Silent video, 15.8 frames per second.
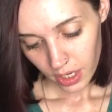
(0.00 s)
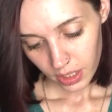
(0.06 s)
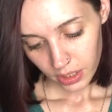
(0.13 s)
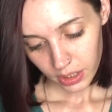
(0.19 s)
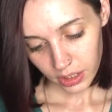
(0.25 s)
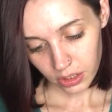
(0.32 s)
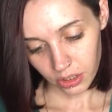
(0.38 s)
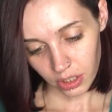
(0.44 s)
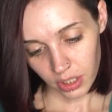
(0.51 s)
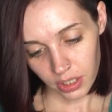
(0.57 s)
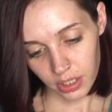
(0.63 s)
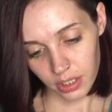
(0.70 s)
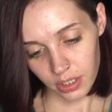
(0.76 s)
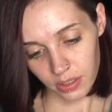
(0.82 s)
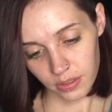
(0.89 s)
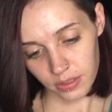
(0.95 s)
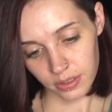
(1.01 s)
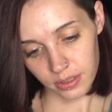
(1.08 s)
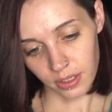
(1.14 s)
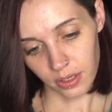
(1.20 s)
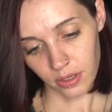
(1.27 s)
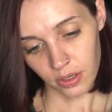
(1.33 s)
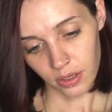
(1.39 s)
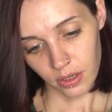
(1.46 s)
here is
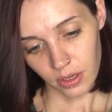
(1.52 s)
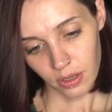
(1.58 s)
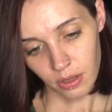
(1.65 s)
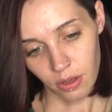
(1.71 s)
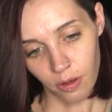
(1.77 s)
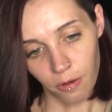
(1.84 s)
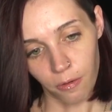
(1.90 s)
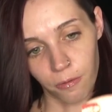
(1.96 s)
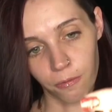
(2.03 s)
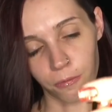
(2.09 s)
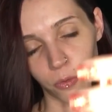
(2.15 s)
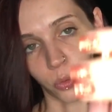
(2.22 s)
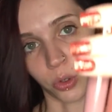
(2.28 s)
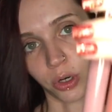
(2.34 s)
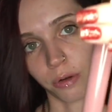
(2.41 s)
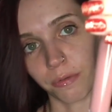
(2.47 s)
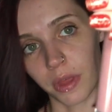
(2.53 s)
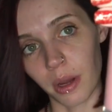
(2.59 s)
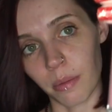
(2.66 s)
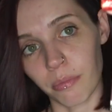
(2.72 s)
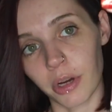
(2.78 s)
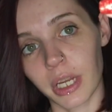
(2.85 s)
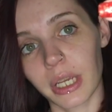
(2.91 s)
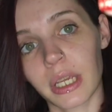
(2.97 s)
4 of
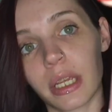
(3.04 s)
them right